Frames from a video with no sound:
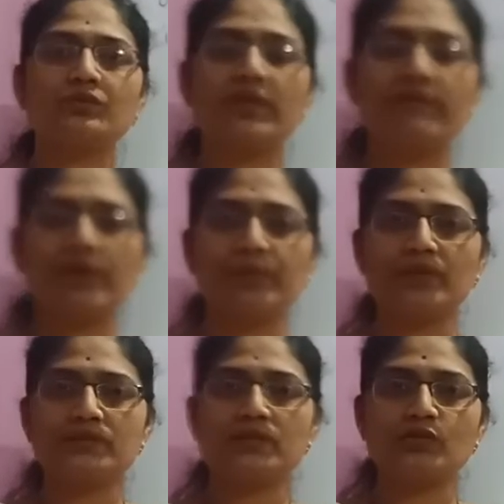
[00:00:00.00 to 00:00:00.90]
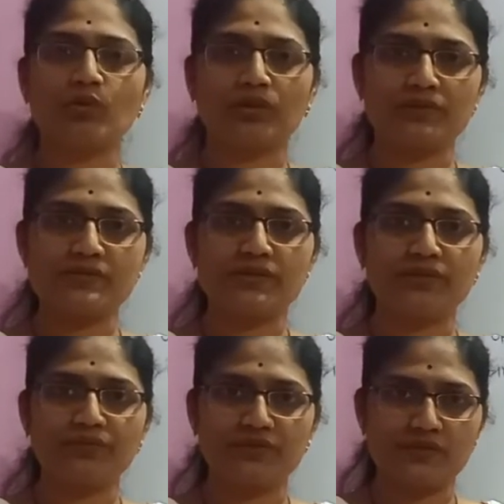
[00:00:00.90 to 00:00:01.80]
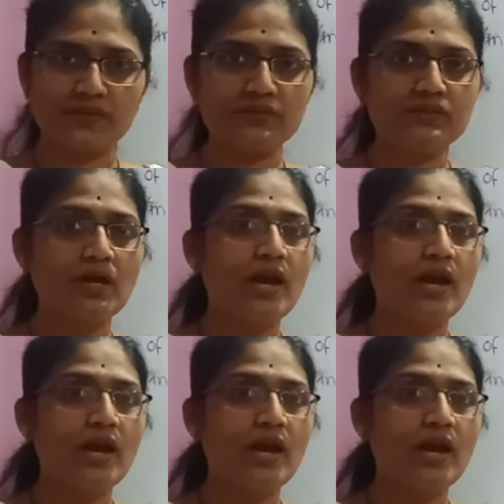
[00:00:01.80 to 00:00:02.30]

TYBSc solid state physics,